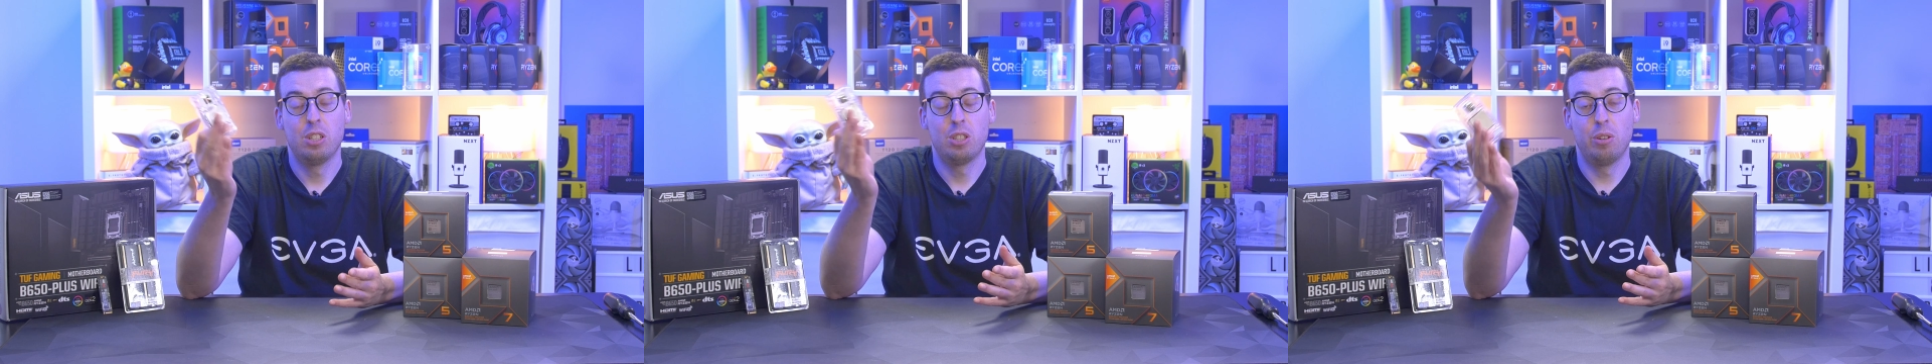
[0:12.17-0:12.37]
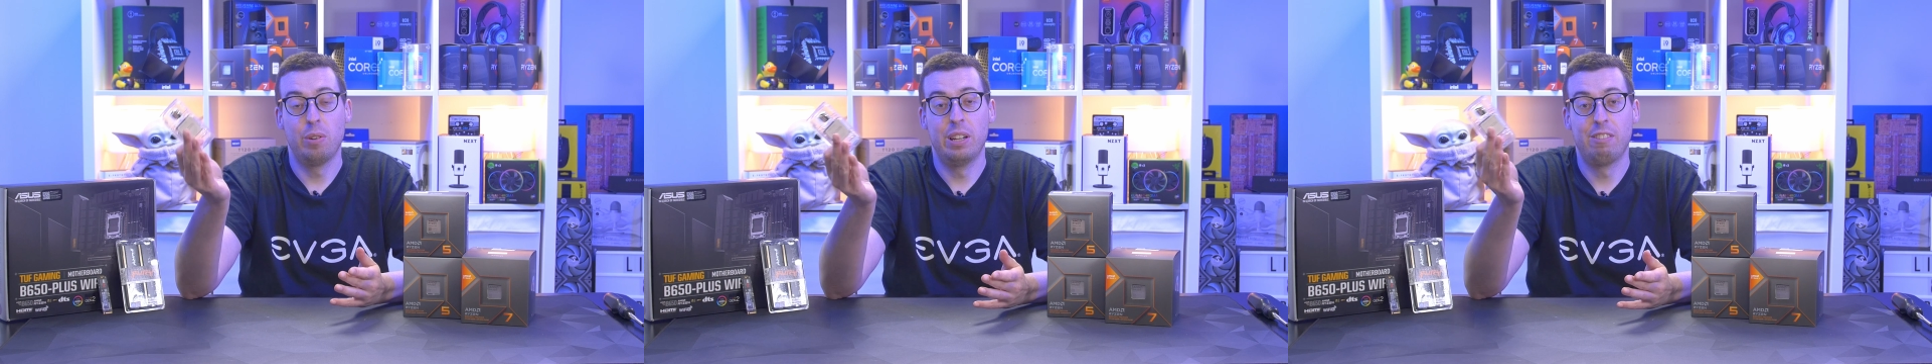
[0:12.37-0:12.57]

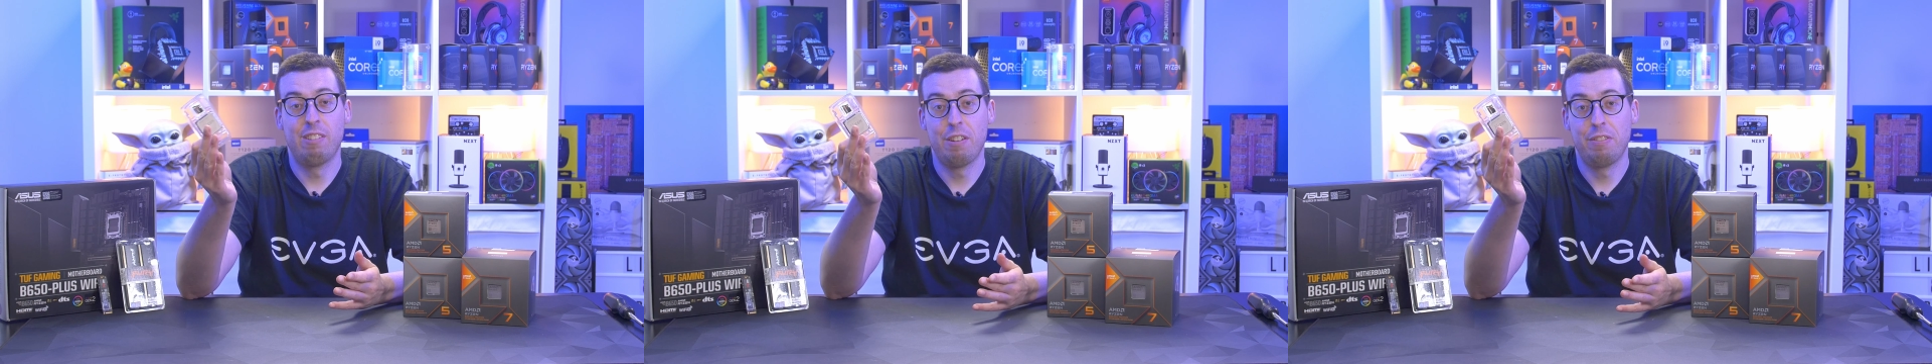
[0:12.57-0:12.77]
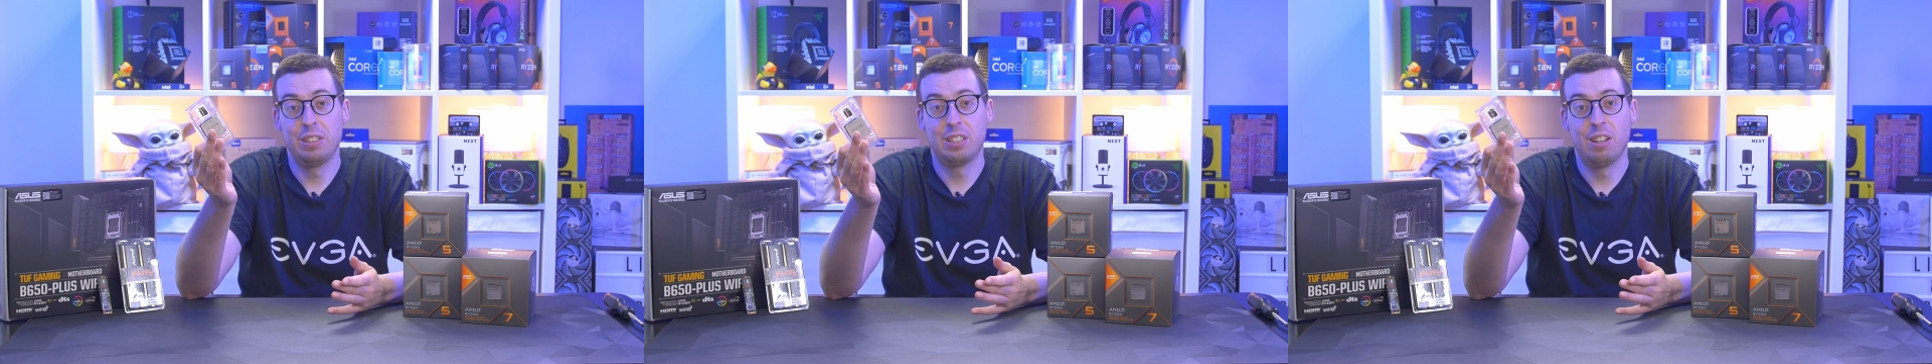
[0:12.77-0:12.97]
slot in a
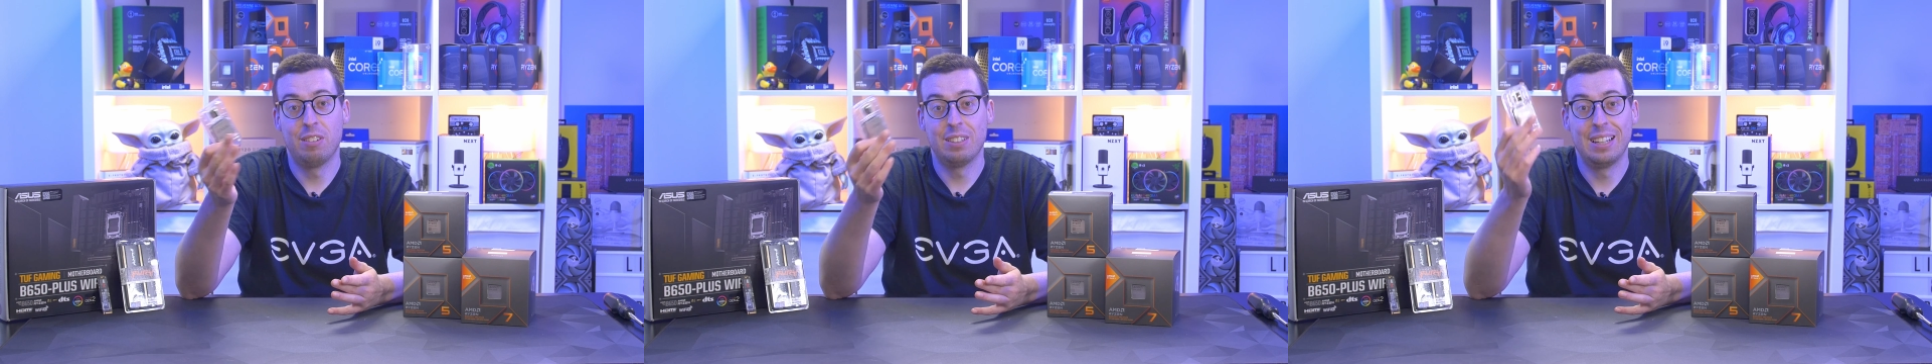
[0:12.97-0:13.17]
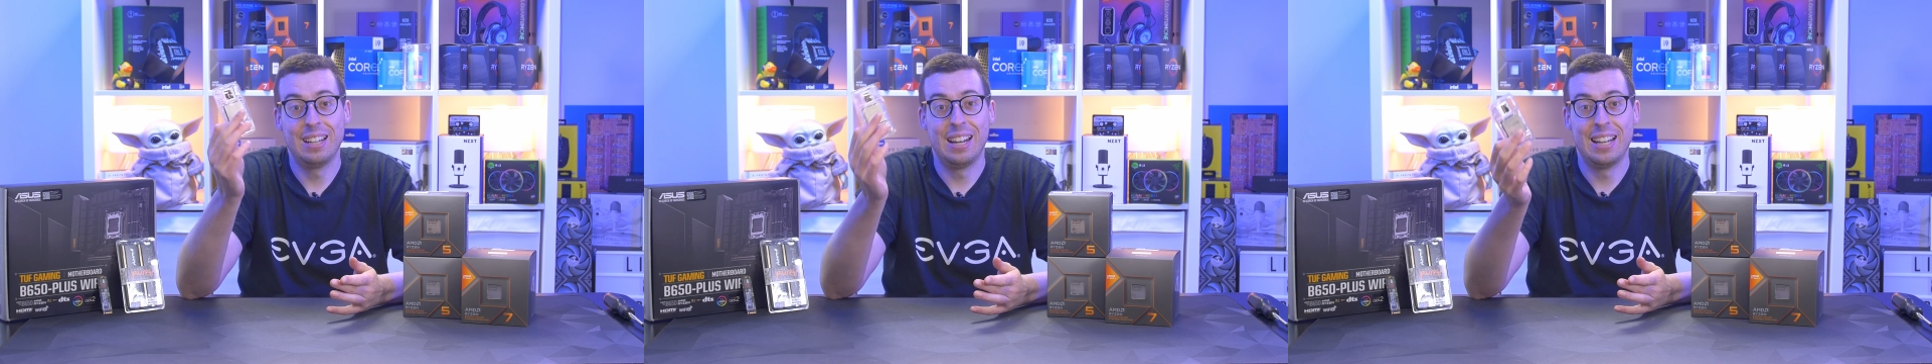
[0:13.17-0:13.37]
graphics
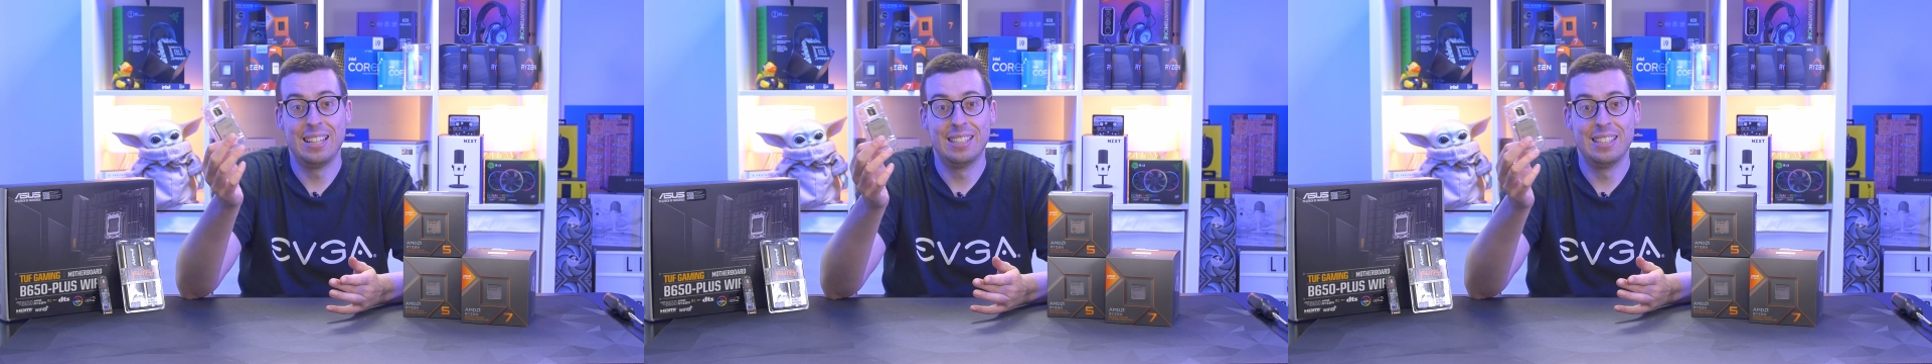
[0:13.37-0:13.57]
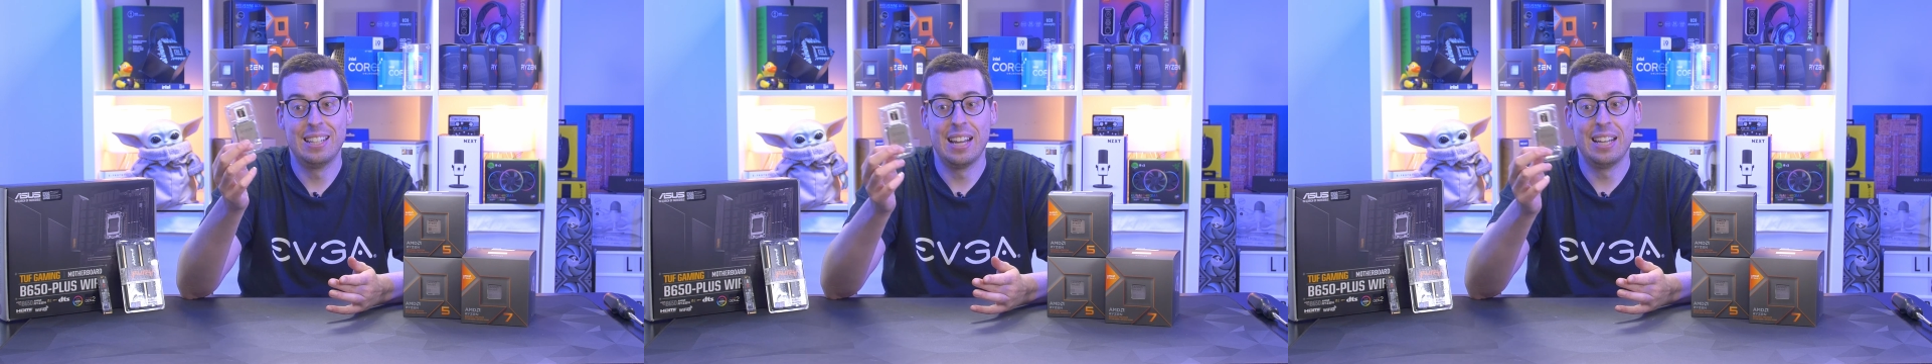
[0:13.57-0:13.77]
card at a
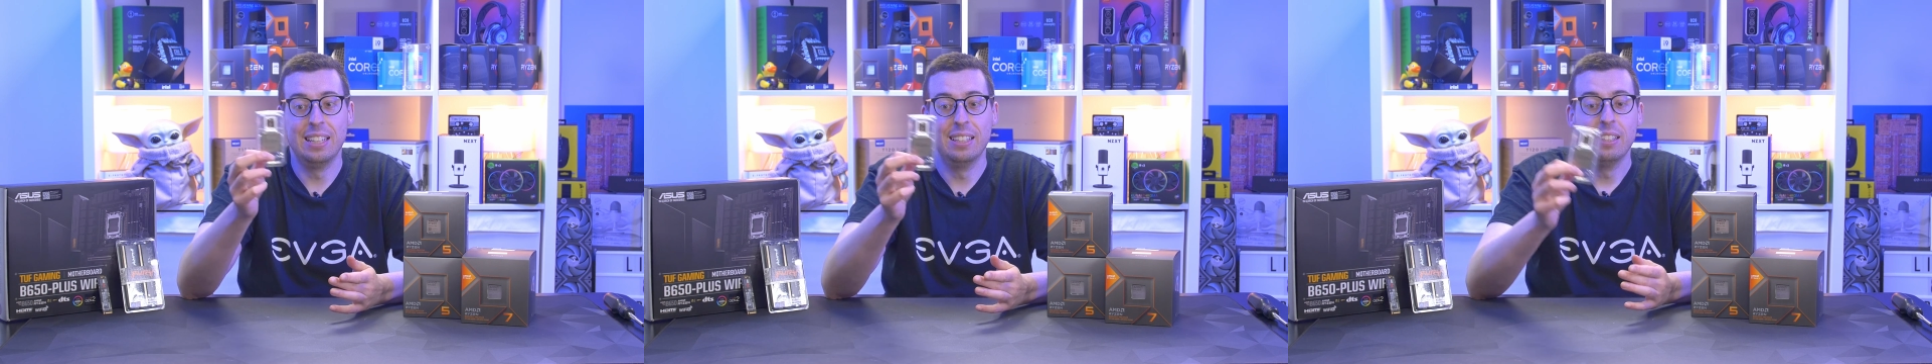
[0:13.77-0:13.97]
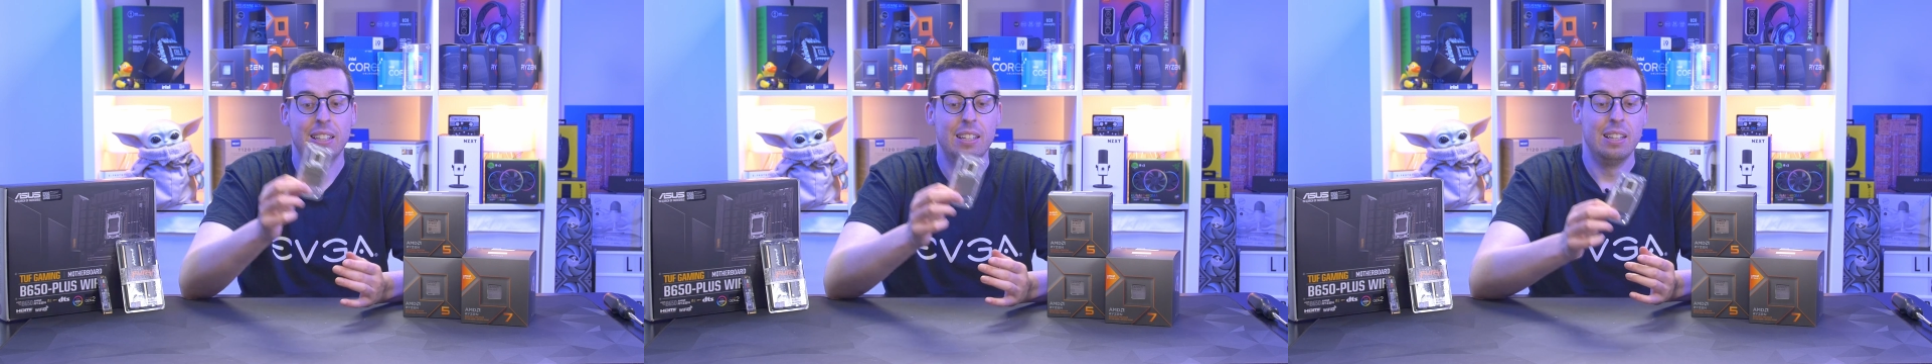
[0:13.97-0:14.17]
later date.